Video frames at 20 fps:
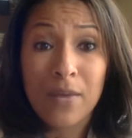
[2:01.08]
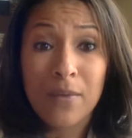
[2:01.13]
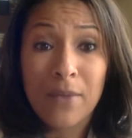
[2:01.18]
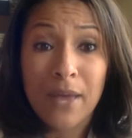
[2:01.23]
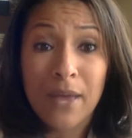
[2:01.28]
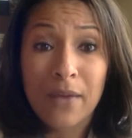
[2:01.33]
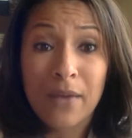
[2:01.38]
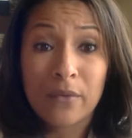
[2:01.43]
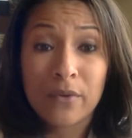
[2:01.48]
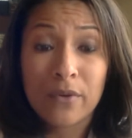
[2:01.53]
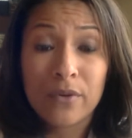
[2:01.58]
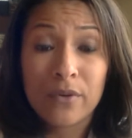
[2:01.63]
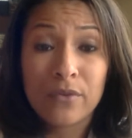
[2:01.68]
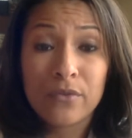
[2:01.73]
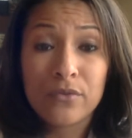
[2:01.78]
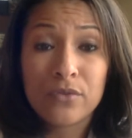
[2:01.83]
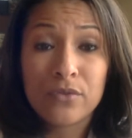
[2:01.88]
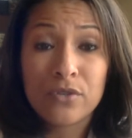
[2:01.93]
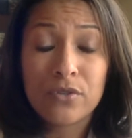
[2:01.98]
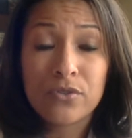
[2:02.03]
in Baton
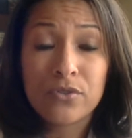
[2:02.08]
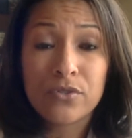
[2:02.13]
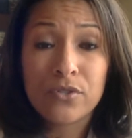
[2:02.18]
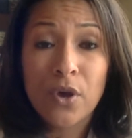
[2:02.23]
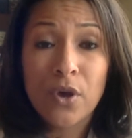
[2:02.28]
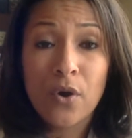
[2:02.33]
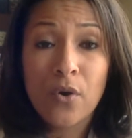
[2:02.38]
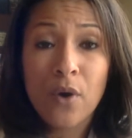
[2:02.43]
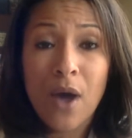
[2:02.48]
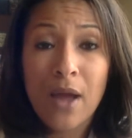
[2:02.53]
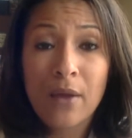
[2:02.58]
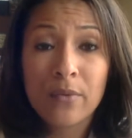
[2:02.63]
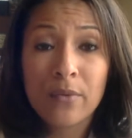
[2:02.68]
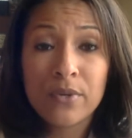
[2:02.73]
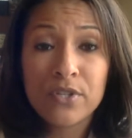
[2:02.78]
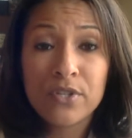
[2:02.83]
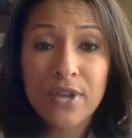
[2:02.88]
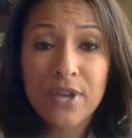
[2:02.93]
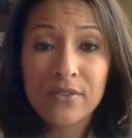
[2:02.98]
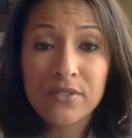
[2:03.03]
Rouge. So I
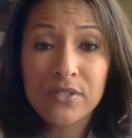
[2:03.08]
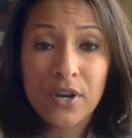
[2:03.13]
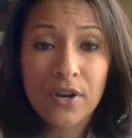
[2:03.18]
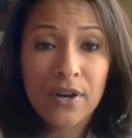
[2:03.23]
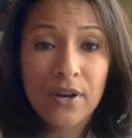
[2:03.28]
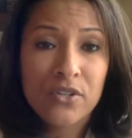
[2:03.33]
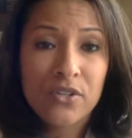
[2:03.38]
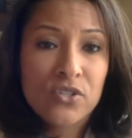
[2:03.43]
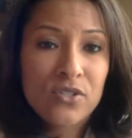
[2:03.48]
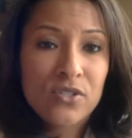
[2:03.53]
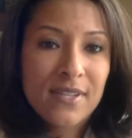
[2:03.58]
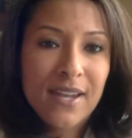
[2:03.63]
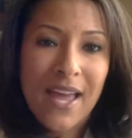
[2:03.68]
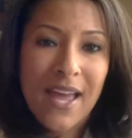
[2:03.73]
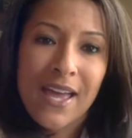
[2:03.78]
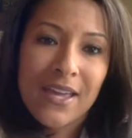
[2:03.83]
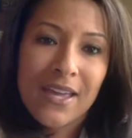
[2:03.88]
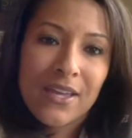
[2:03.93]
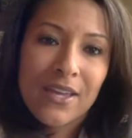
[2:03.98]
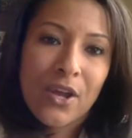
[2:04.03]
reached out to her and I just said,
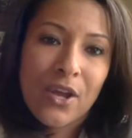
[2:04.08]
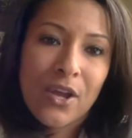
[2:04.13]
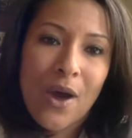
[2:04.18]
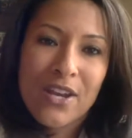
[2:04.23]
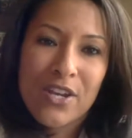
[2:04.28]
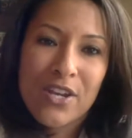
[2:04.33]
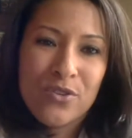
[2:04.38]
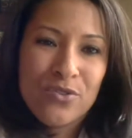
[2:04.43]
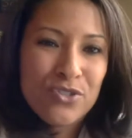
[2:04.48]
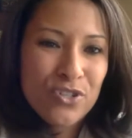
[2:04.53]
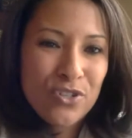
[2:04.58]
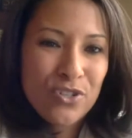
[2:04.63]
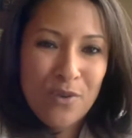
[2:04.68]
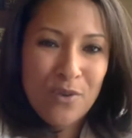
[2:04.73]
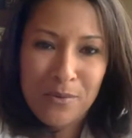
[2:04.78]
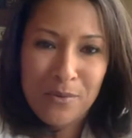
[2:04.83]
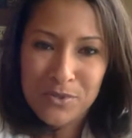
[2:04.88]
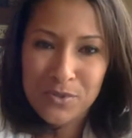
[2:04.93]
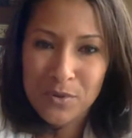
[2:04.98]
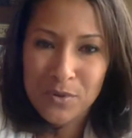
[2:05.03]
hey, I knew she knew
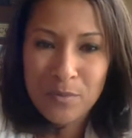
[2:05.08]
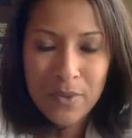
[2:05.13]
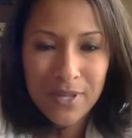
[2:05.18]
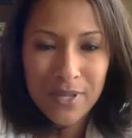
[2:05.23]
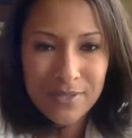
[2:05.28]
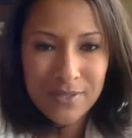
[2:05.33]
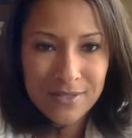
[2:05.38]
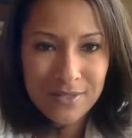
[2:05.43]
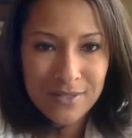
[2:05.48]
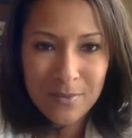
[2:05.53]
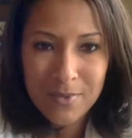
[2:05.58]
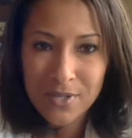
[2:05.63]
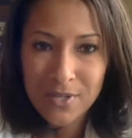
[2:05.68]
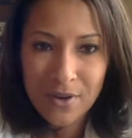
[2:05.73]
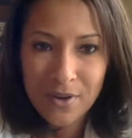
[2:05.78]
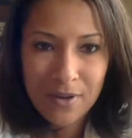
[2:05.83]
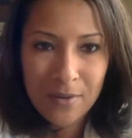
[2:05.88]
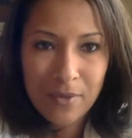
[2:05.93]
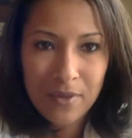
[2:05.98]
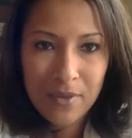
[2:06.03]
I was doing Plexus. I've been
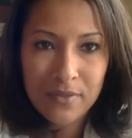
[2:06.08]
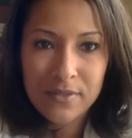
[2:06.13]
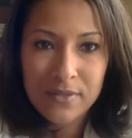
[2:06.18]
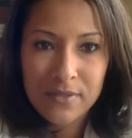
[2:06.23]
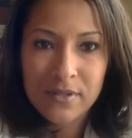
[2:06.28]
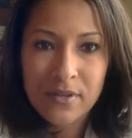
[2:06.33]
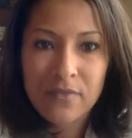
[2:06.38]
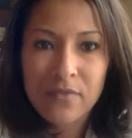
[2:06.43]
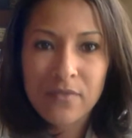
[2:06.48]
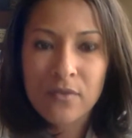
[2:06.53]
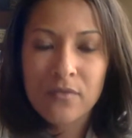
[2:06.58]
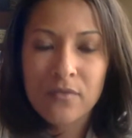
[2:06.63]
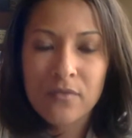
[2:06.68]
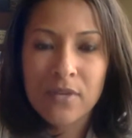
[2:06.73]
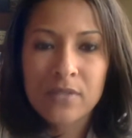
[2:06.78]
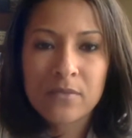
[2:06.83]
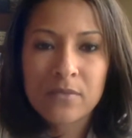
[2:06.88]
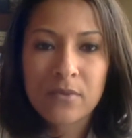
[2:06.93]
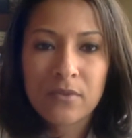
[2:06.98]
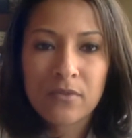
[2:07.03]
talking about this stuff on
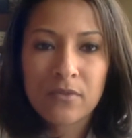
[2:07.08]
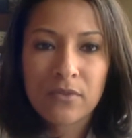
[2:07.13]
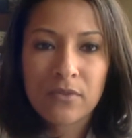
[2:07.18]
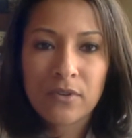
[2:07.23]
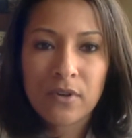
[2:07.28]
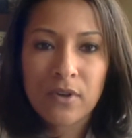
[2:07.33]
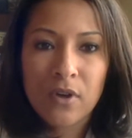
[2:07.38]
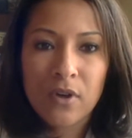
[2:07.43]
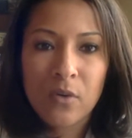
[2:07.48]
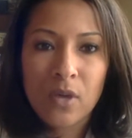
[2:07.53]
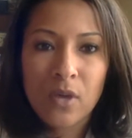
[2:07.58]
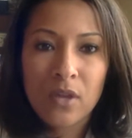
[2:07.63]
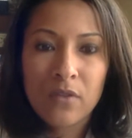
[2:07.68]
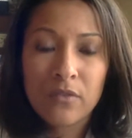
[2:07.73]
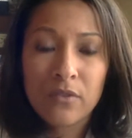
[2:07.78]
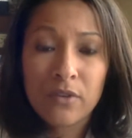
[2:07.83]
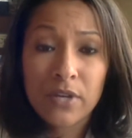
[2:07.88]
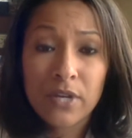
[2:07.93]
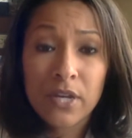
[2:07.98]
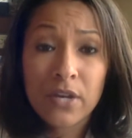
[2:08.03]
Facebook for well
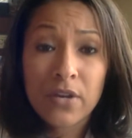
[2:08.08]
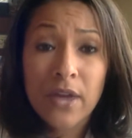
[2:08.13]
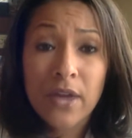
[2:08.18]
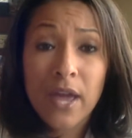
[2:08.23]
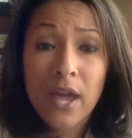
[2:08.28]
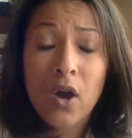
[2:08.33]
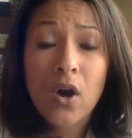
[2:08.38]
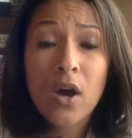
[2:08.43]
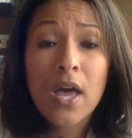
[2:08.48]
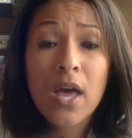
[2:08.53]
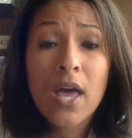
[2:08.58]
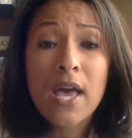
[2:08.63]
over a year now.